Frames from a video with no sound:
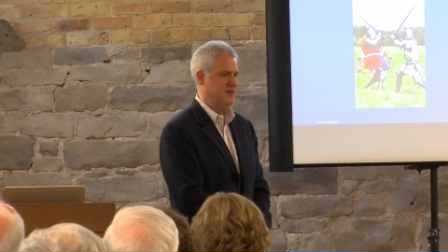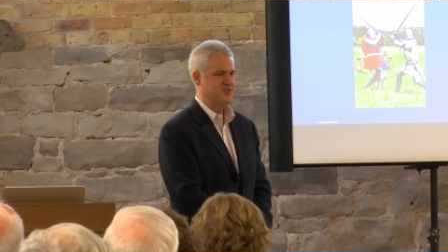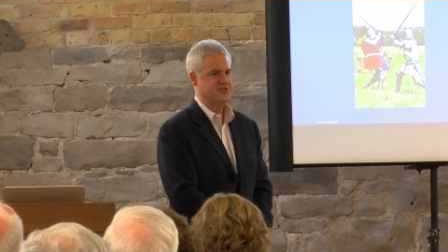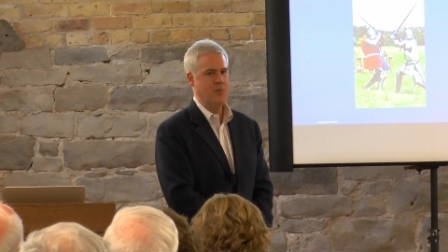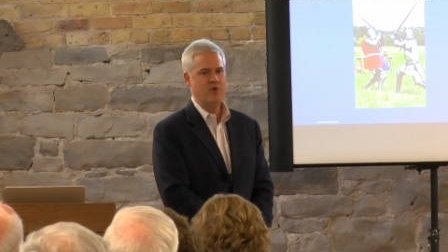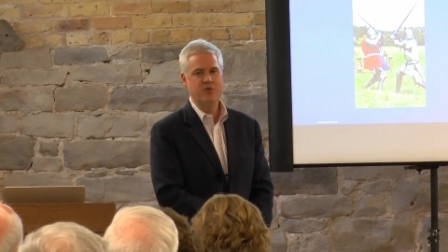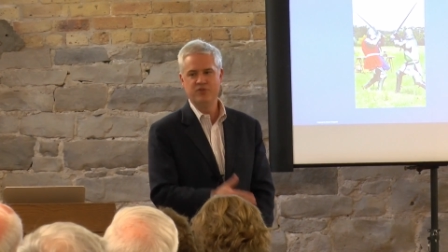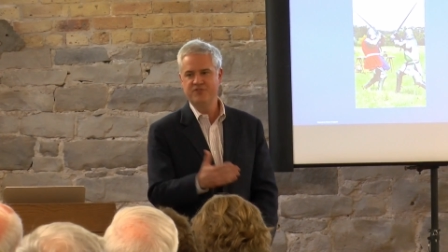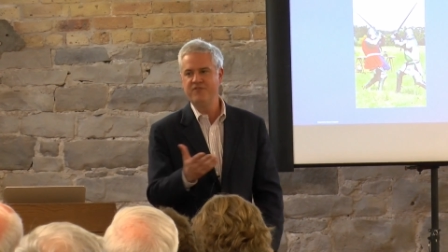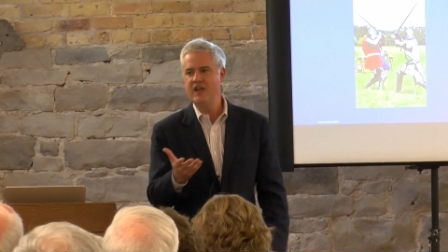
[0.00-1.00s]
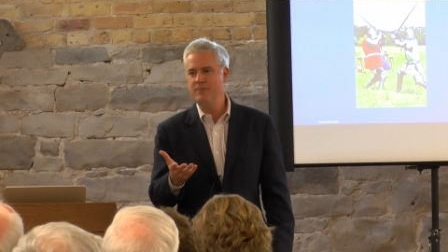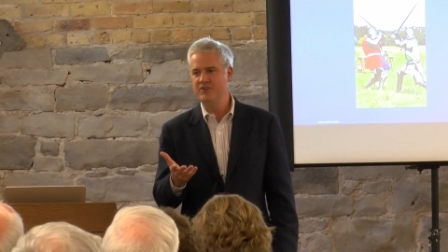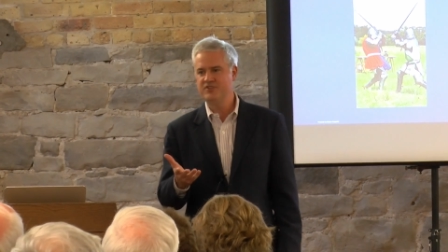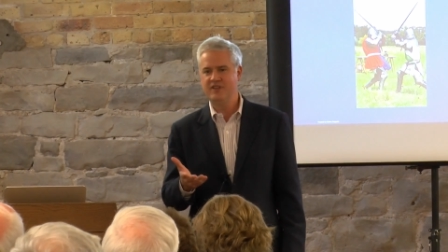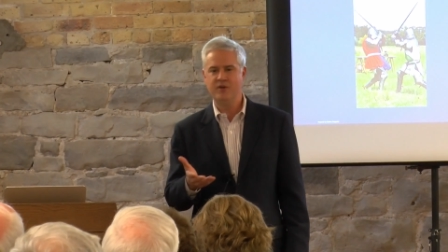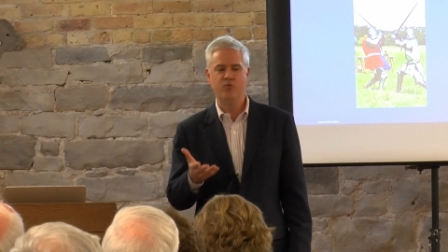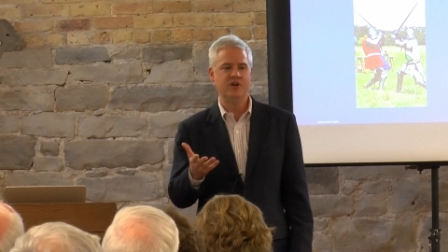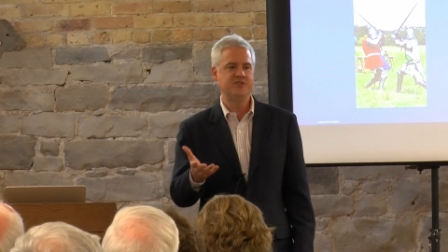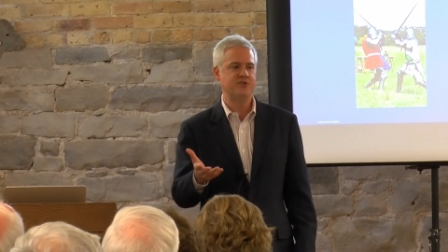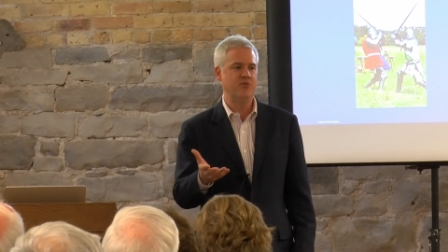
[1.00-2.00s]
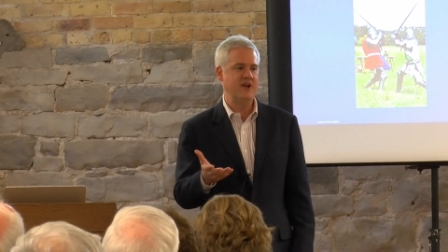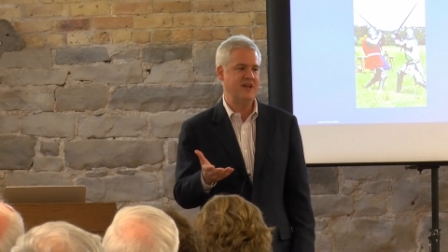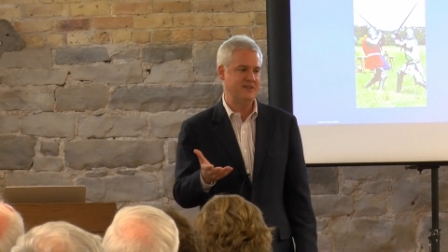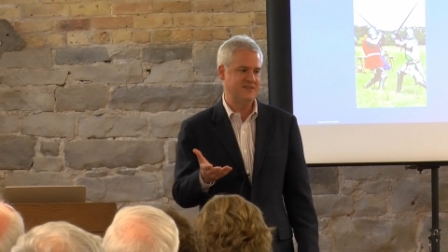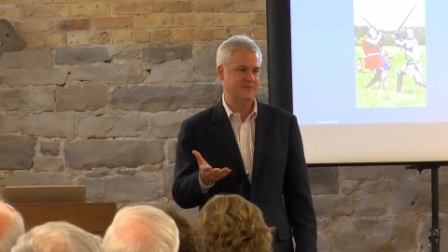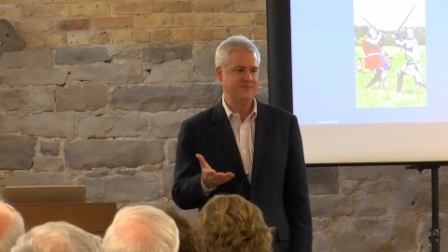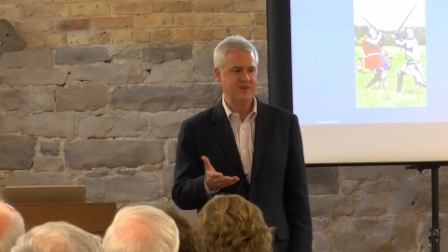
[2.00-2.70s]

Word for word: someone who was famous like Will Durant,